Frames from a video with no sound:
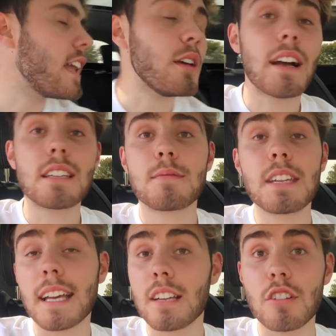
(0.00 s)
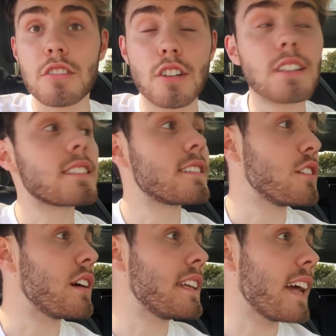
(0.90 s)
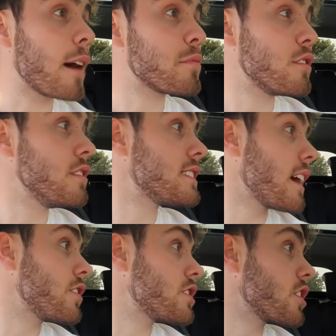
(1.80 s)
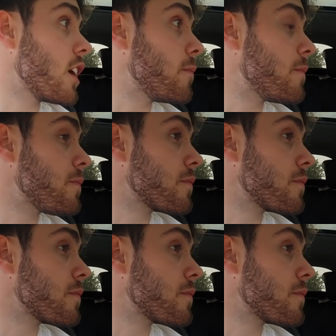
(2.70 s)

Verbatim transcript: Anyways, didn't get drone shots, still had an absolutely savage time.